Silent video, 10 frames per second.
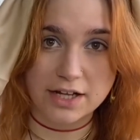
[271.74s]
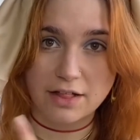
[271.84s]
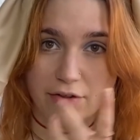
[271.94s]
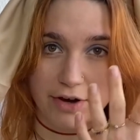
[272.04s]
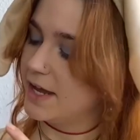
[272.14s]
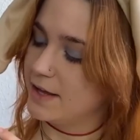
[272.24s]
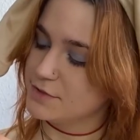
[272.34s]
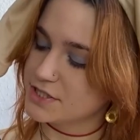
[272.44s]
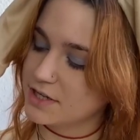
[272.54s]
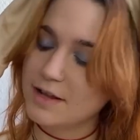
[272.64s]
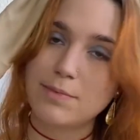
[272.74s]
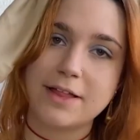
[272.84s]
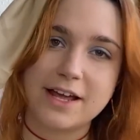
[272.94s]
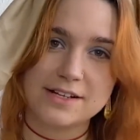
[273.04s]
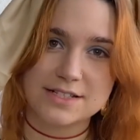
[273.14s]
color, and I'm just gonna
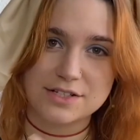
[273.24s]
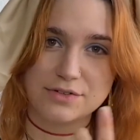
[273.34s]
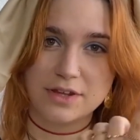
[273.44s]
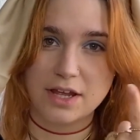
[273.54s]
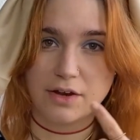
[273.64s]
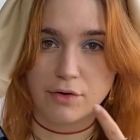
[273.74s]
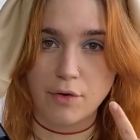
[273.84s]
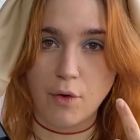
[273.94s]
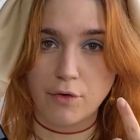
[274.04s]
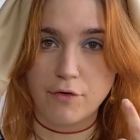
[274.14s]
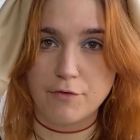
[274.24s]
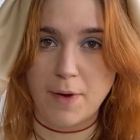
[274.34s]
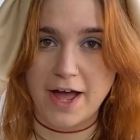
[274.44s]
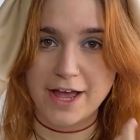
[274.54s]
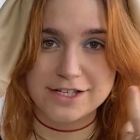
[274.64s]
apply this into the inner corner of
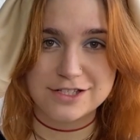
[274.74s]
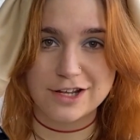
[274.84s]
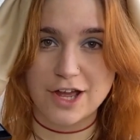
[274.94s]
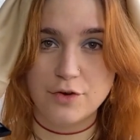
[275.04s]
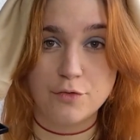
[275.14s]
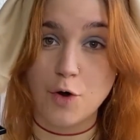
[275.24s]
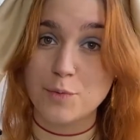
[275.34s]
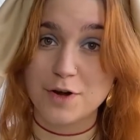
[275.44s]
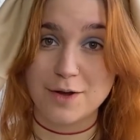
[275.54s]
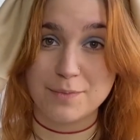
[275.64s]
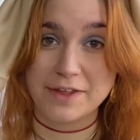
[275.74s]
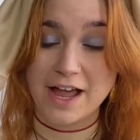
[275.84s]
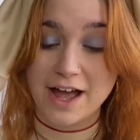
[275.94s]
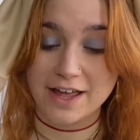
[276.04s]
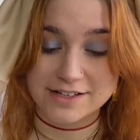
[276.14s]
my eyes to kind of open up the
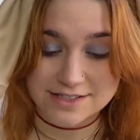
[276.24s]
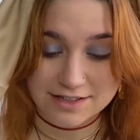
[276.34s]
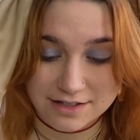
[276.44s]
eyes.